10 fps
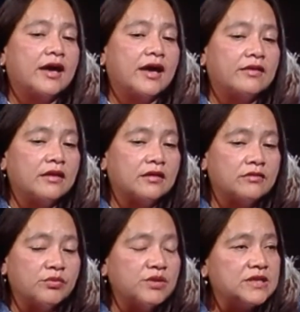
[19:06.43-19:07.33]
And
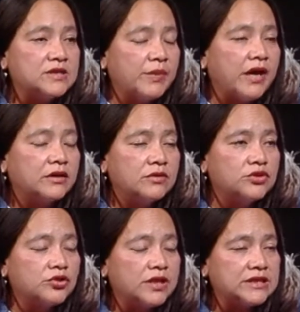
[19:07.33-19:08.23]
the municipality was
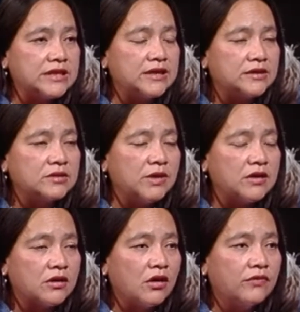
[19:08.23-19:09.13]
trying to take it to make
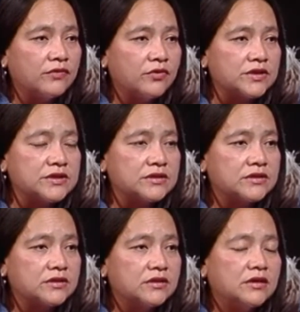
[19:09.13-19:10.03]
a golf course.
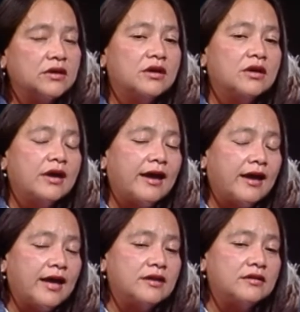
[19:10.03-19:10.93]

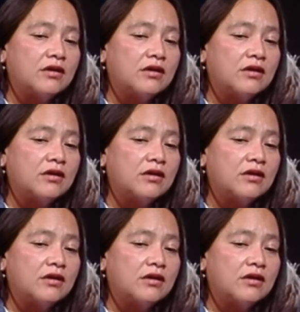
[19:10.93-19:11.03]
And